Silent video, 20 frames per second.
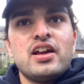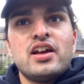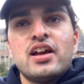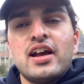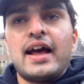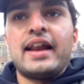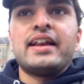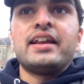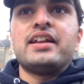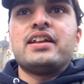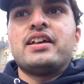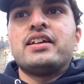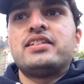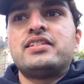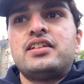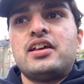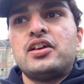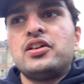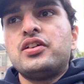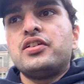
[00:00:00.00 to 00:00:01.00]
and
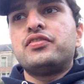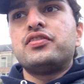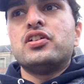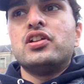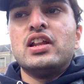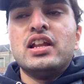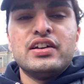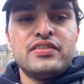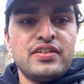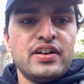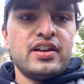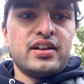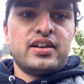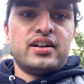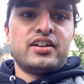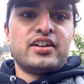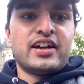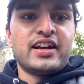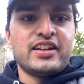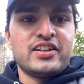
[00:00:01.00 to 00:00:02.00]
say if you live
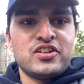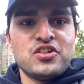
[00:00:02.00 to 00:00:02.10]
here, right,